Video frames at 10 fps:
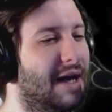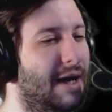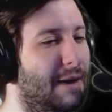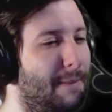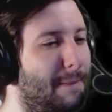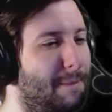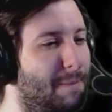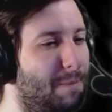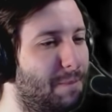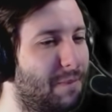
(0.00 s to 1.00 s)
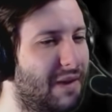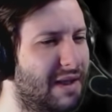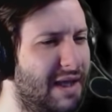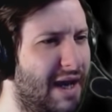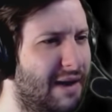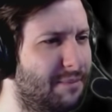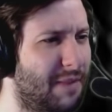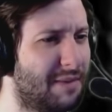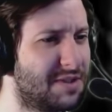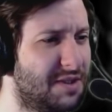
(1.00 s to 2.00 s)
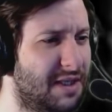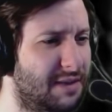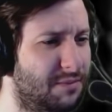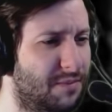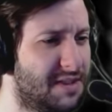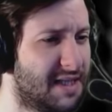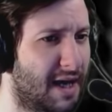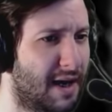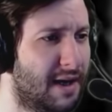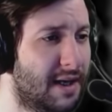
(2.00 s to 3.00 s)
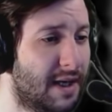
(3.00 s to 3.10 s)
Um, yeah, absolutely bizarre.